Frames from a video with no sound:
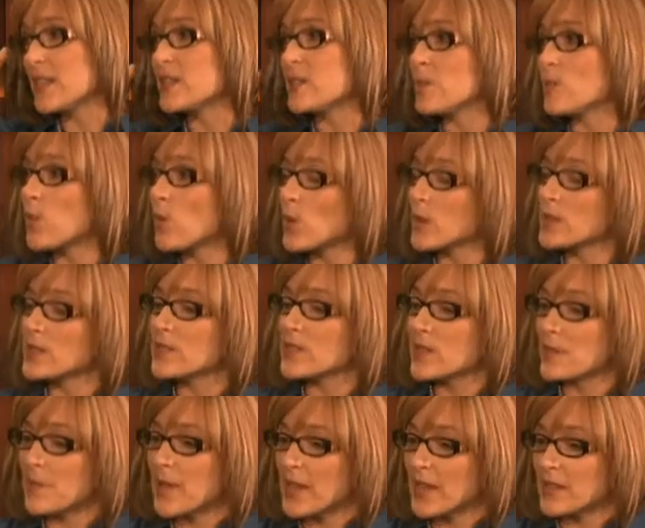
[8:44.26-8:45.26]
it is important
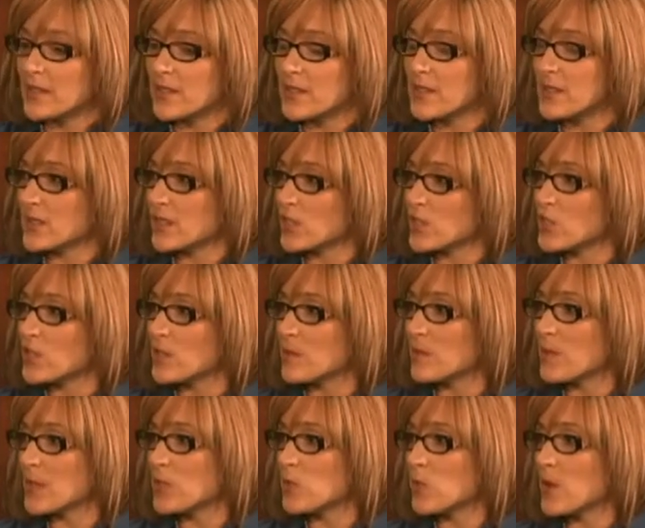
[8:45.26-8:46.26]
to make a distinction
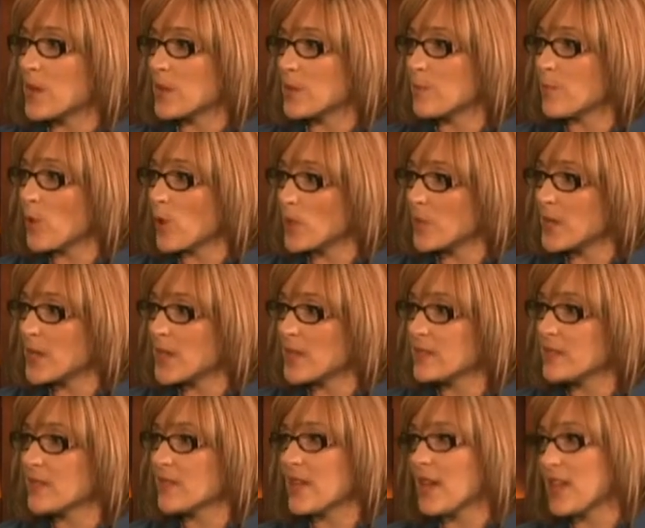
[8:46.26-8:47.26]
between
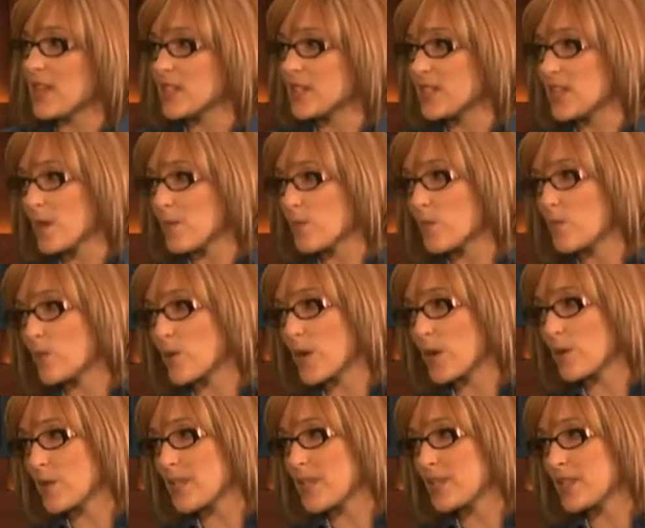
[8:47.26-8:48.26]
permanent and
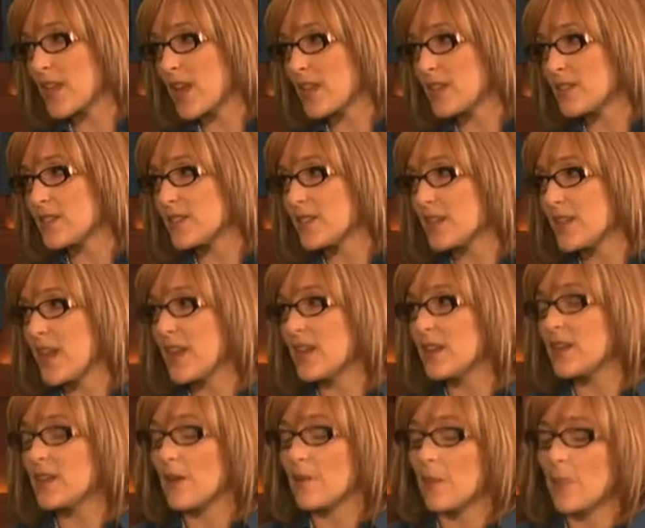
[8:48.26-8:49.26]
temporary status in
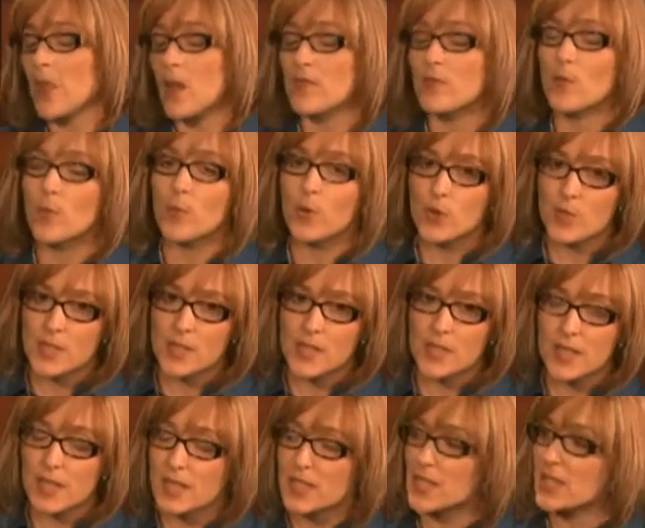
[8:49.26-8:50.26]
Canada. If a person
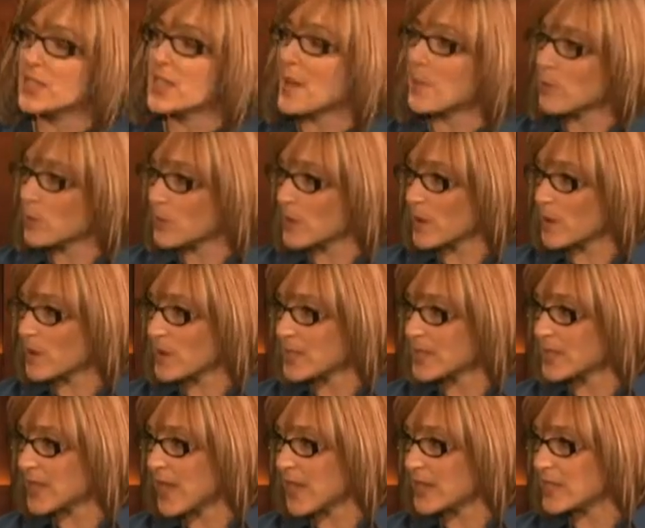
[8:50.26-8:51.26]
seeks a temporary
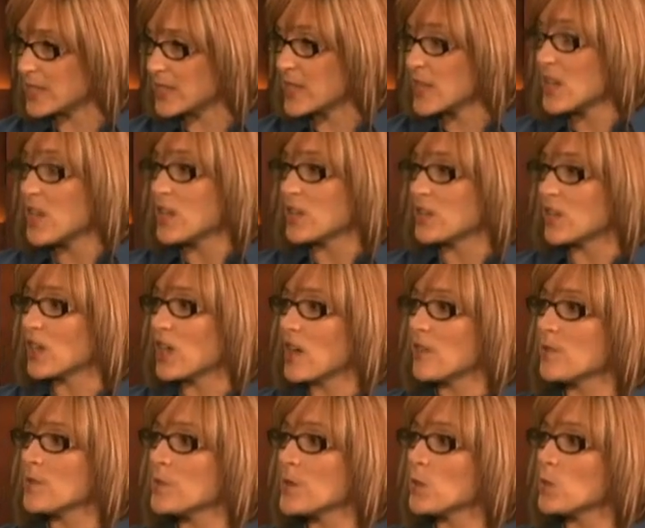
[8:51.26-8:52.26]
status, the
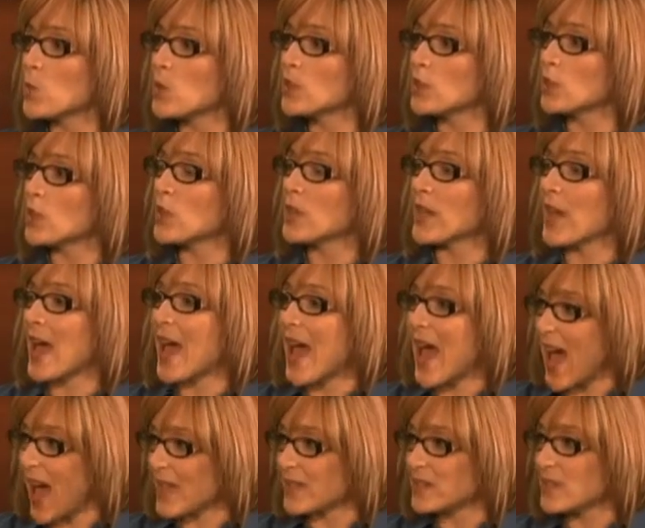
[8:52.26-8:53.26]
government will look
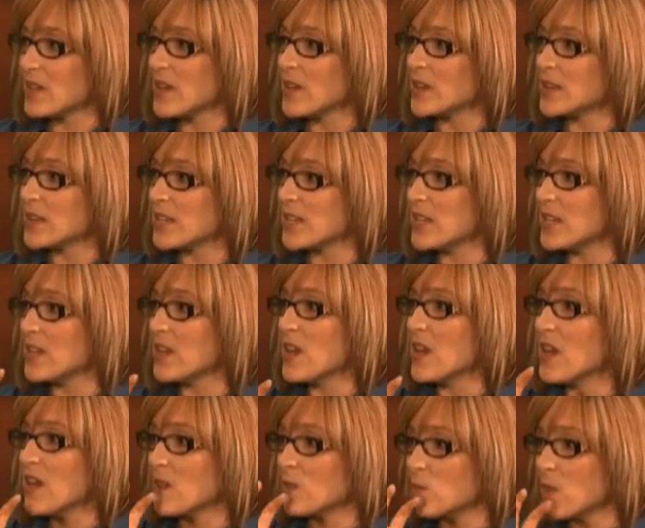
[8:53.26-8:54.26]
at the
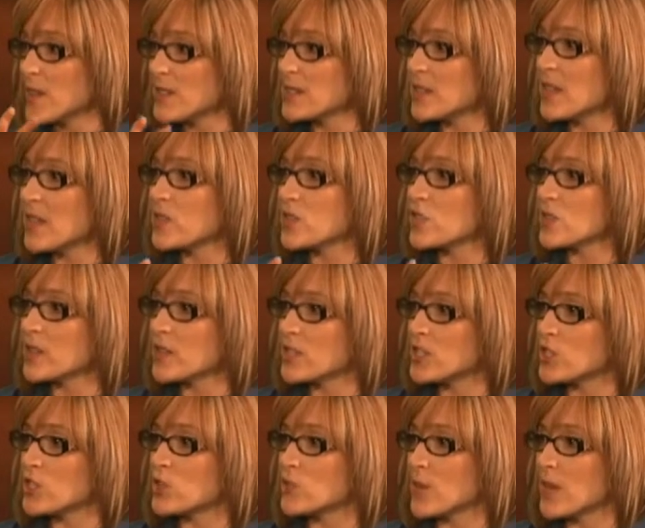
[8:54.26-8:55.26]
residential
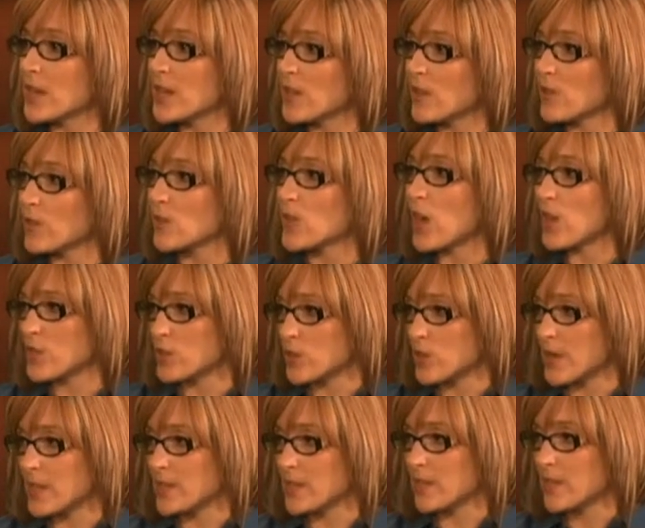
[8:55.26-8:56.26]
history in other
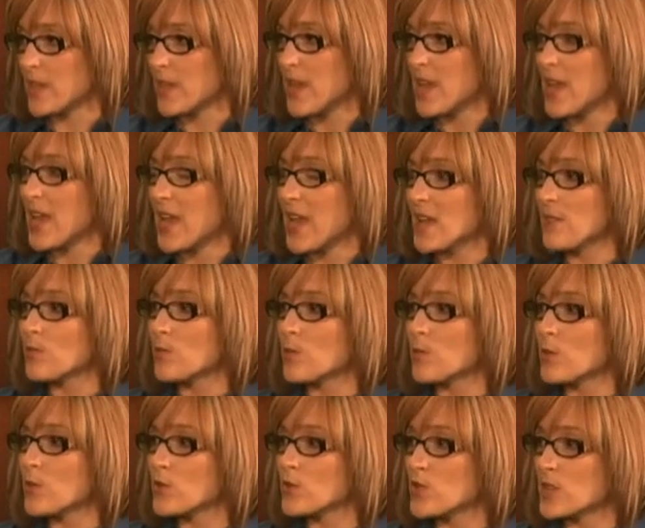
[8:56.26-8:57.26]
countries. If the
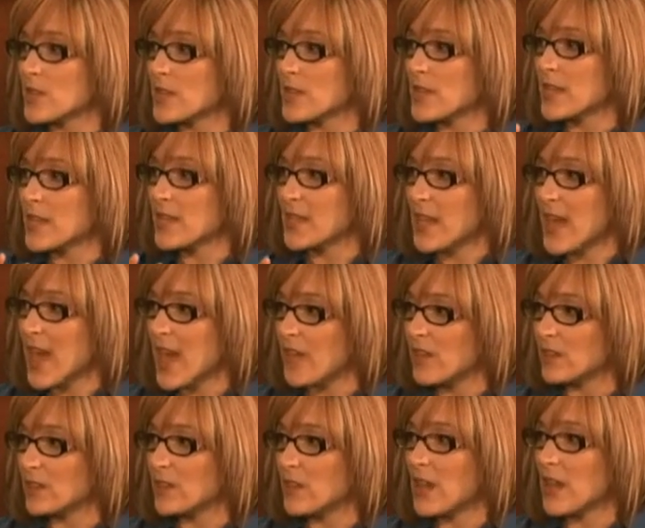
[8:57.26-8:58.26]
person
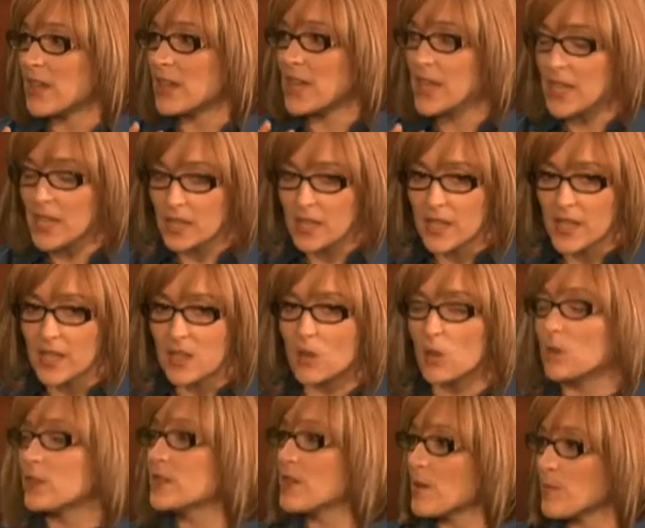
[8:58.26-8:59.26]
held an
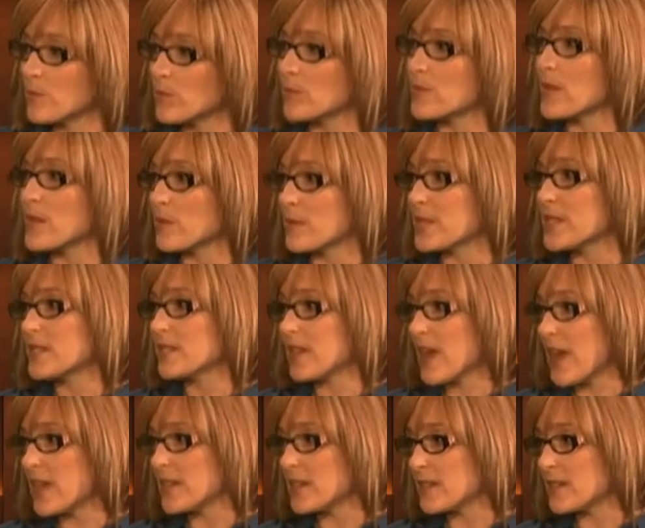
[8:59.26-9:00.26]
illegal temporary
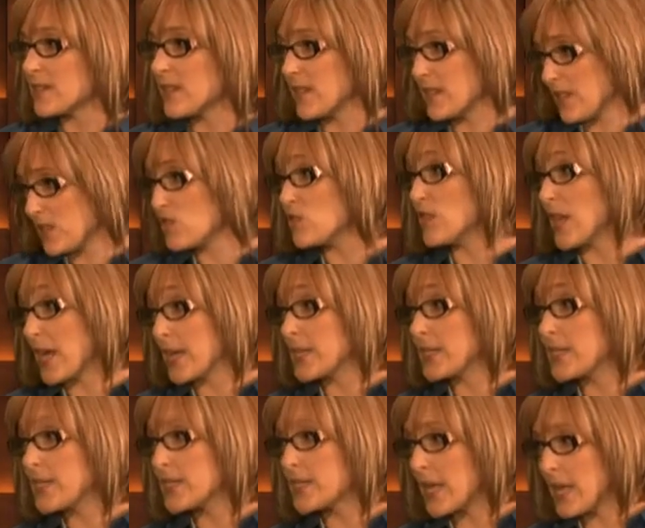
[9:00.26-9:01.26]
status in the
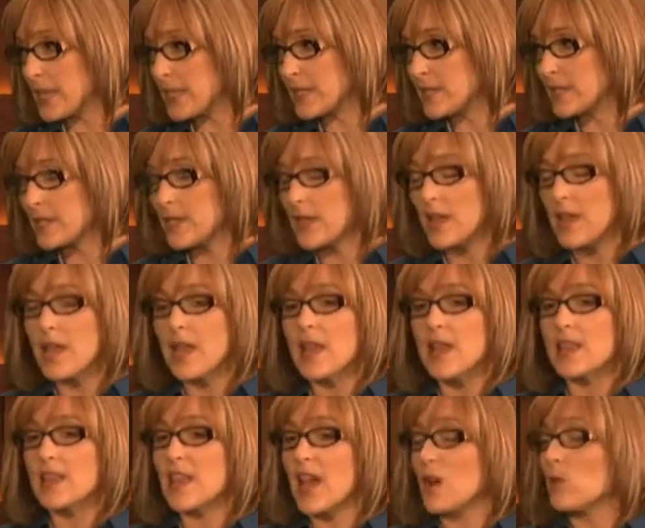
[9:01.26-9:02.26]
United States,
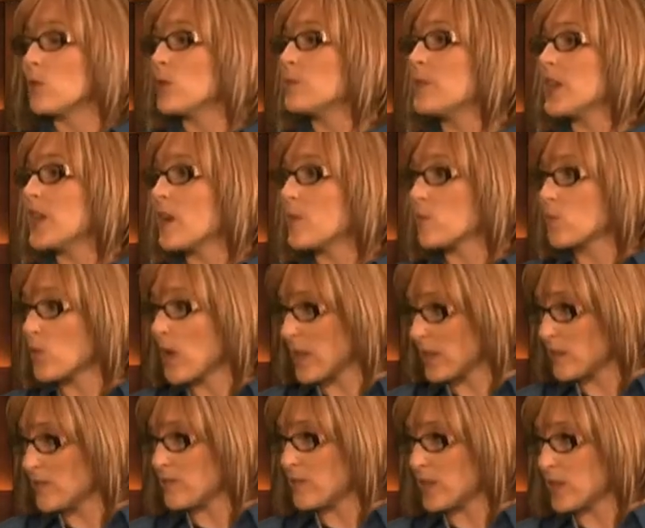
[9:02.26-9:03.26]
that will become
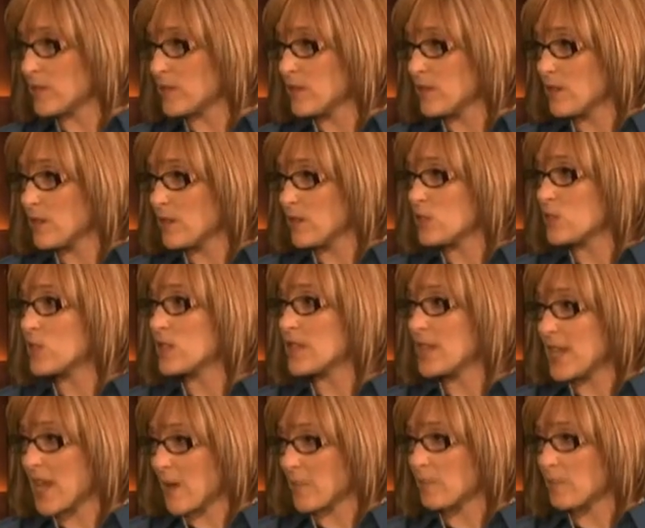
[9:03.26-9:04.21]
relevant to the